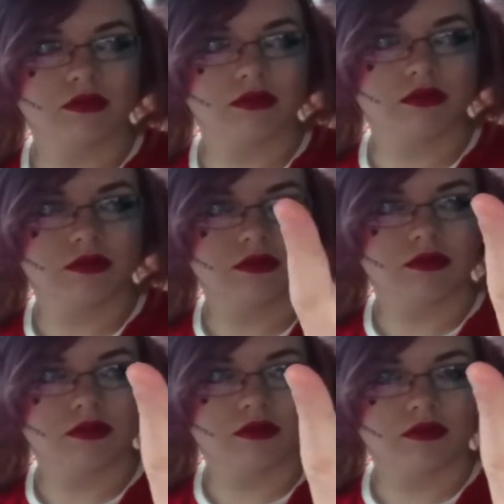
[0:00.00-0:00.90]

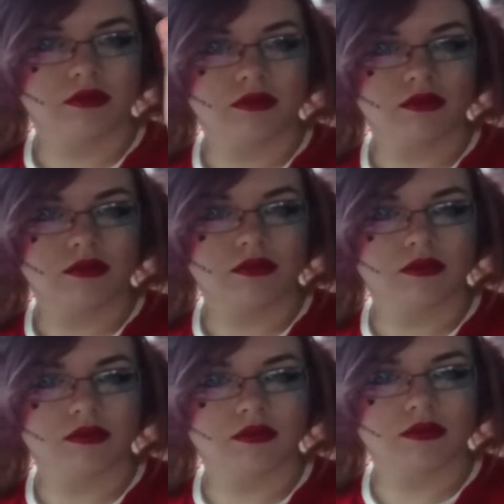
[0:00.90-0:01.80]

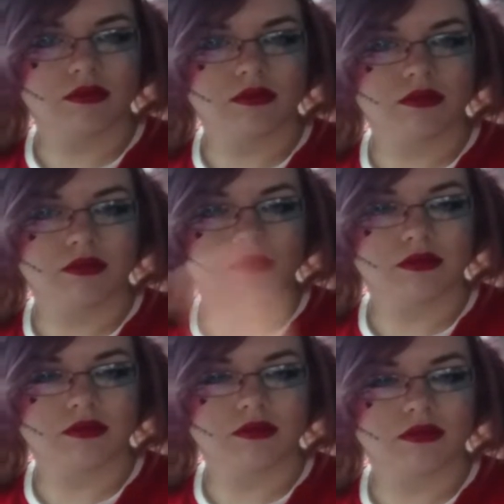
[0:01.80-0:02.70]

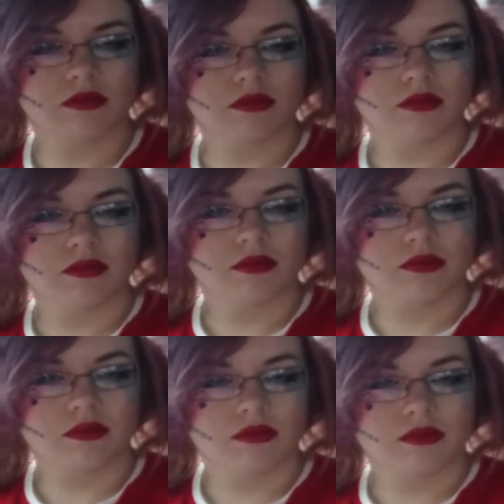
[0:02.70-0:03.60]

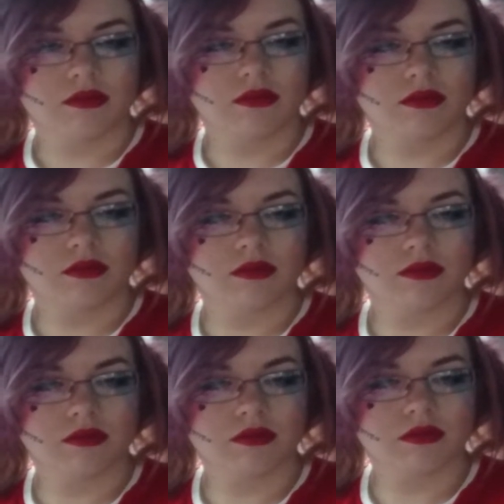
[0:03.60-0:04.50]

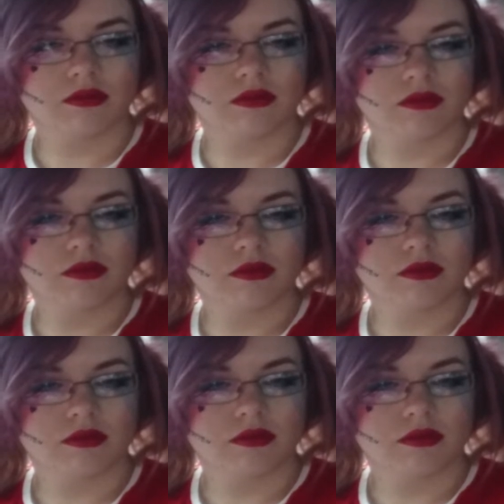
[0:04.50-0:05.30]
(not speaking)